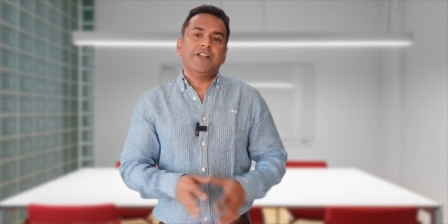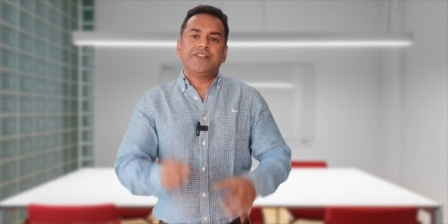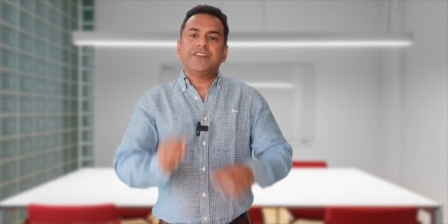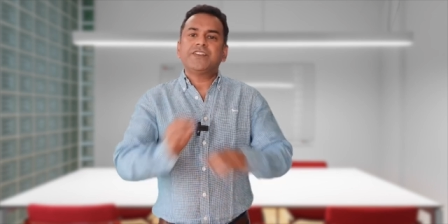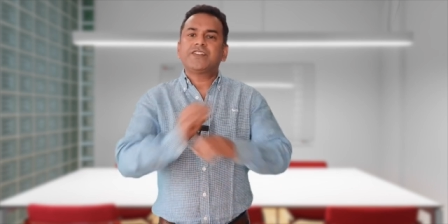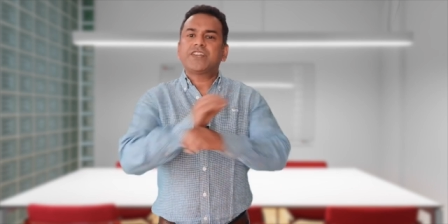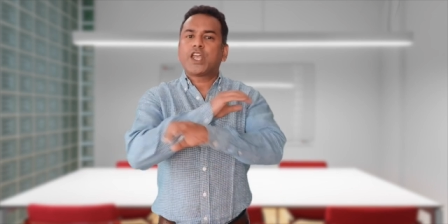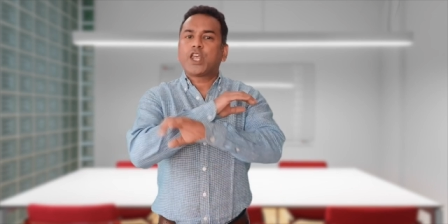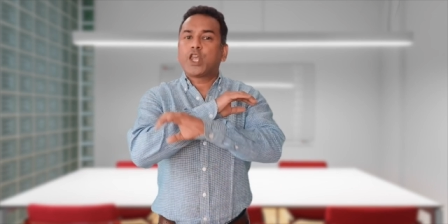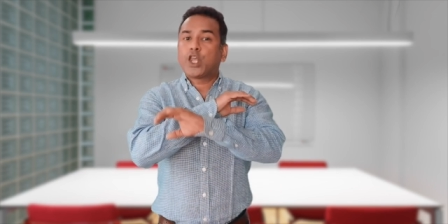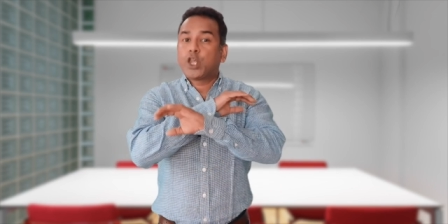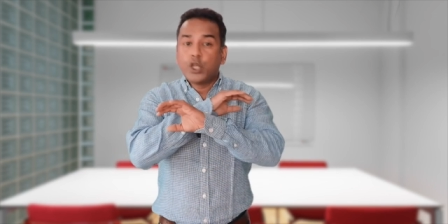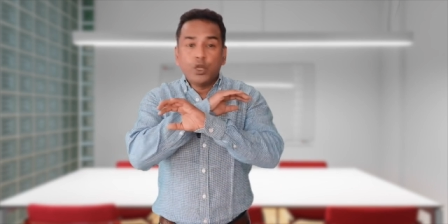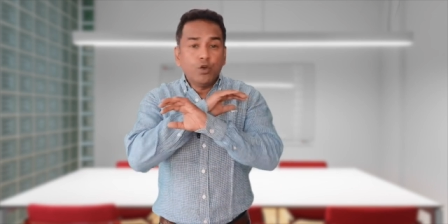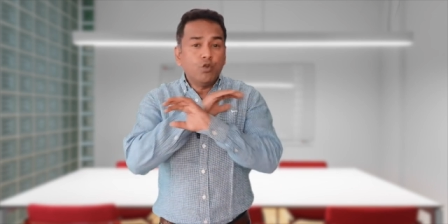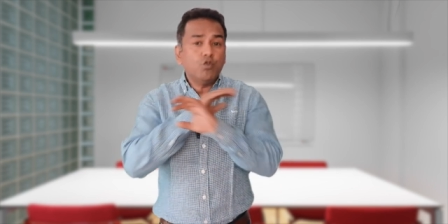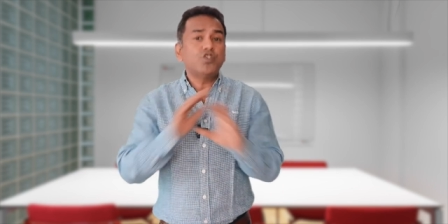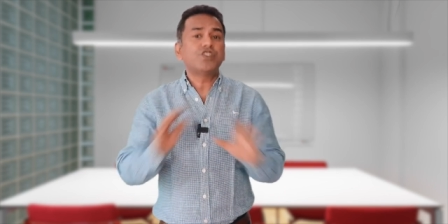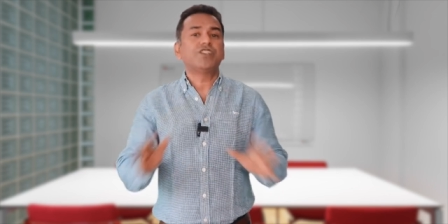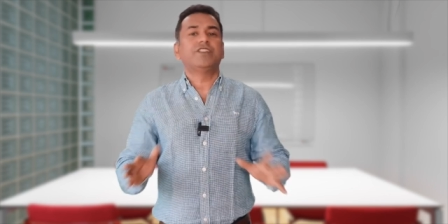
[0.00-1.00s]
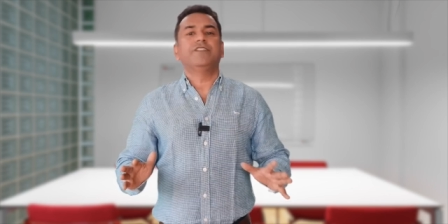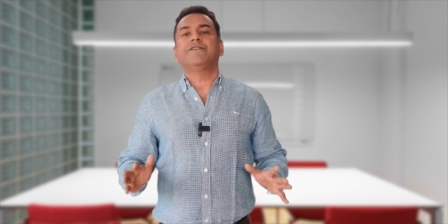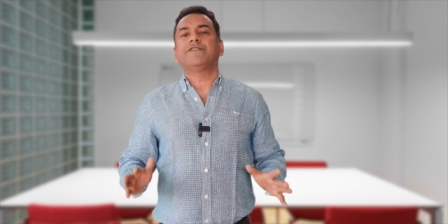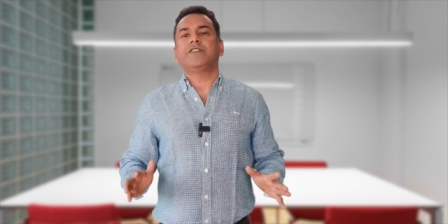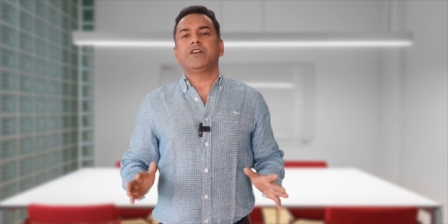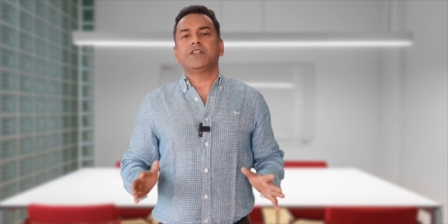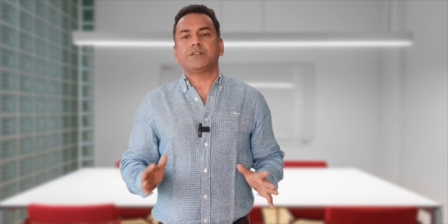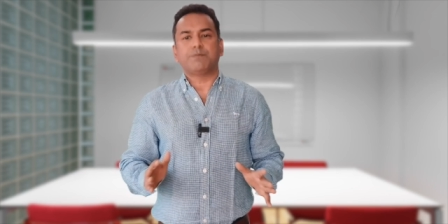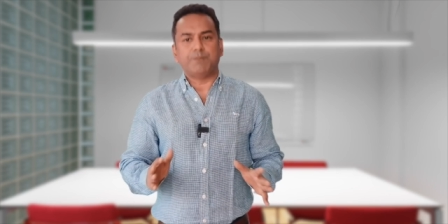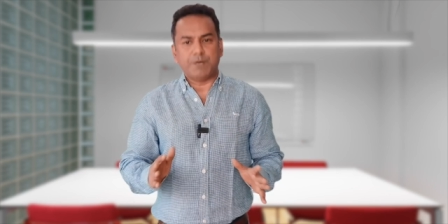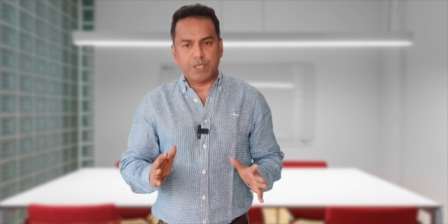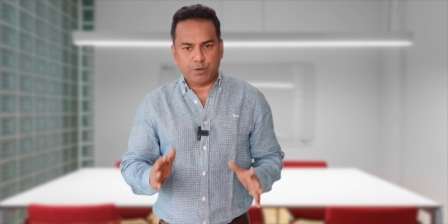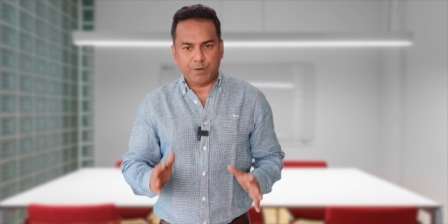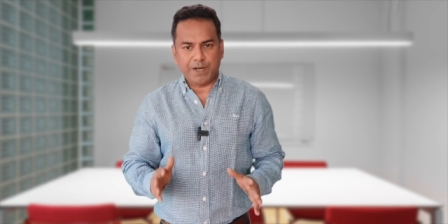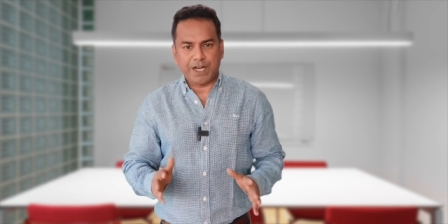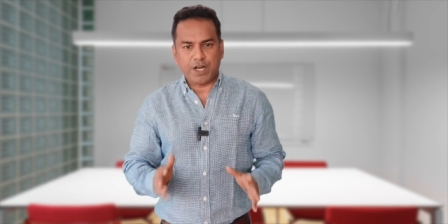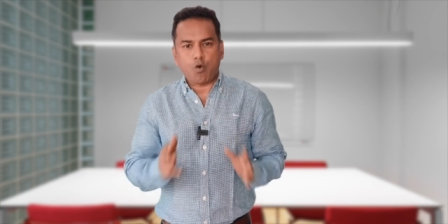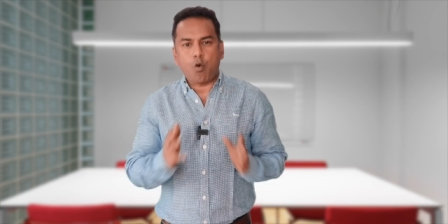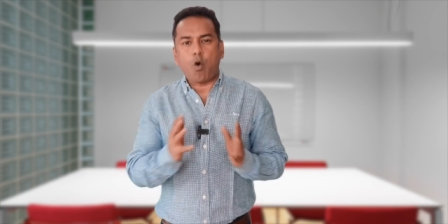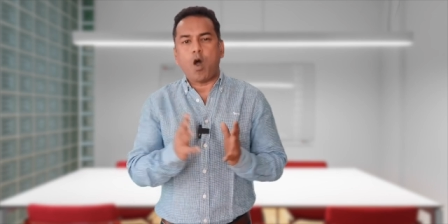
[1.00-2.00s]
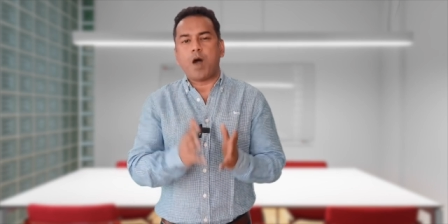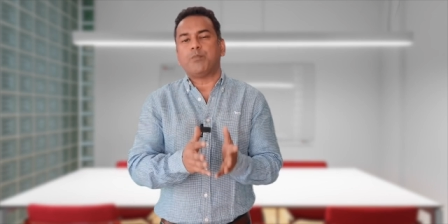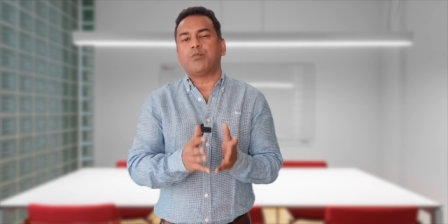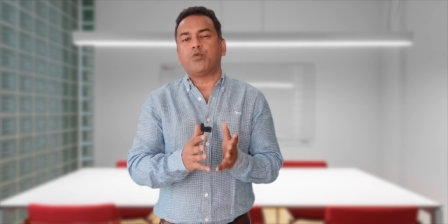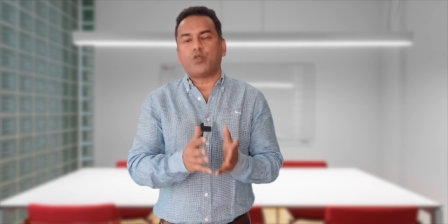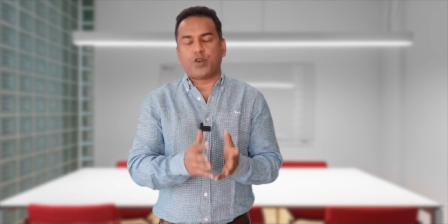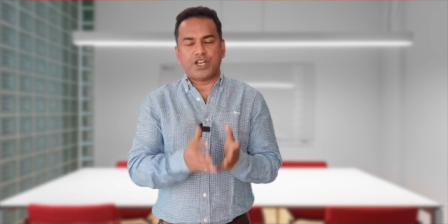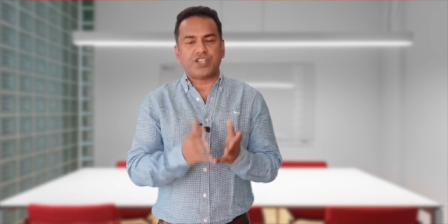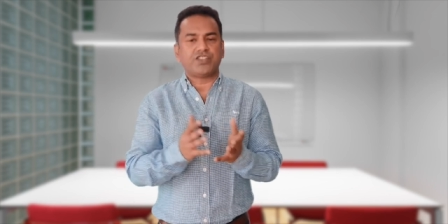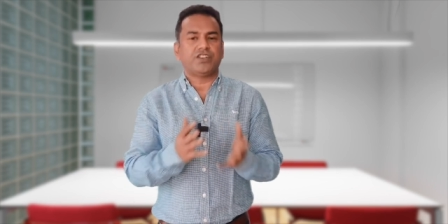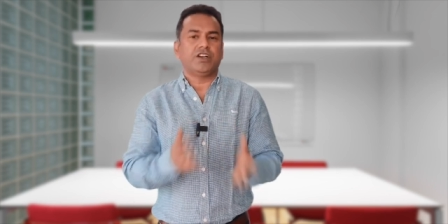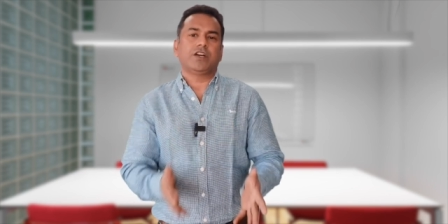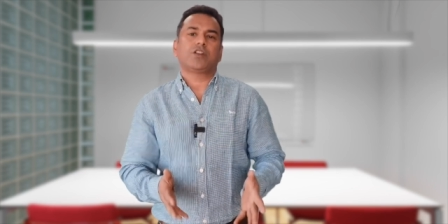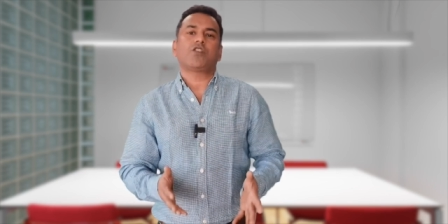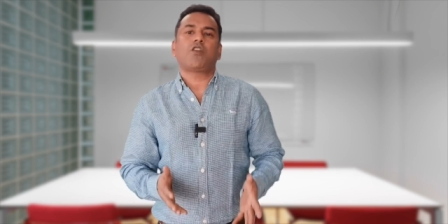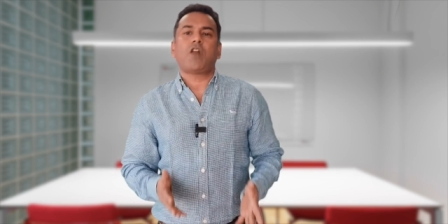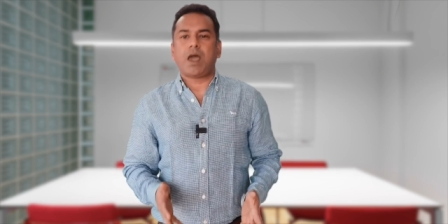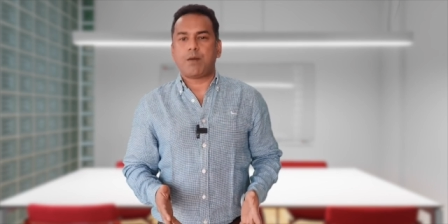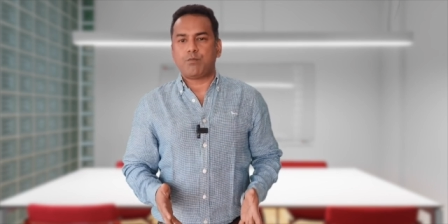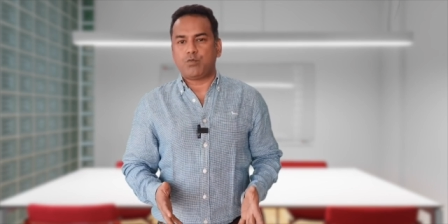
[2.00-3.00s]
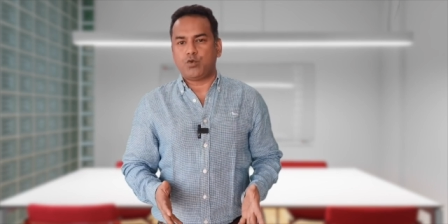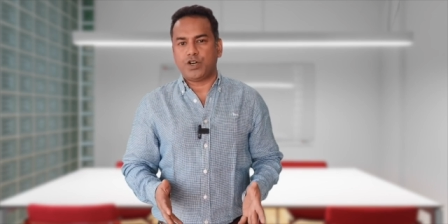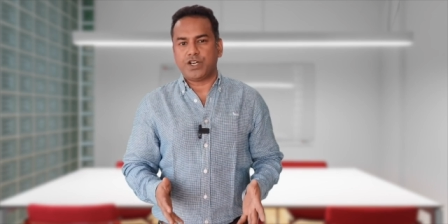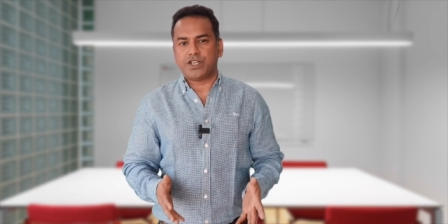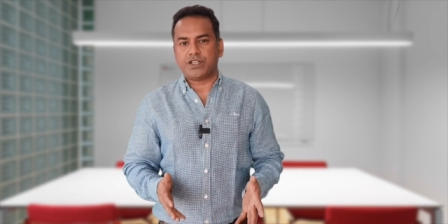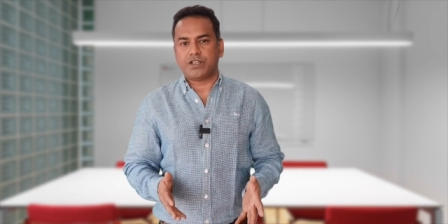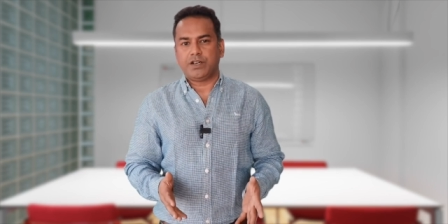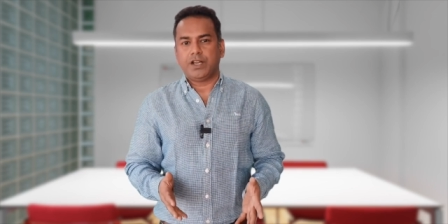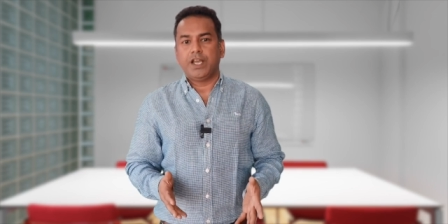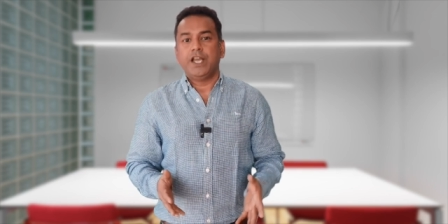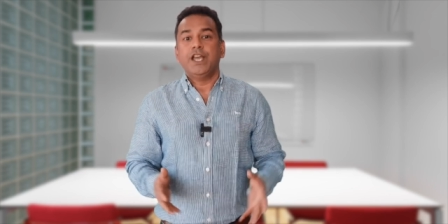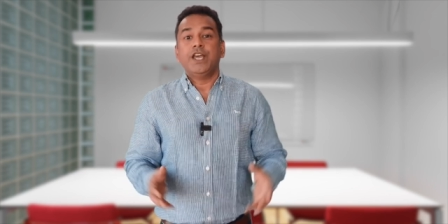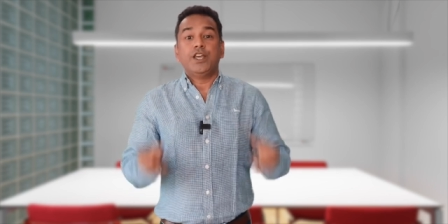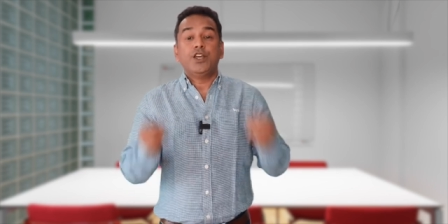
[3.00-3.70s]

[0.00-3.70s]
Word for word: There's a huge difference between cooperation and collaboration.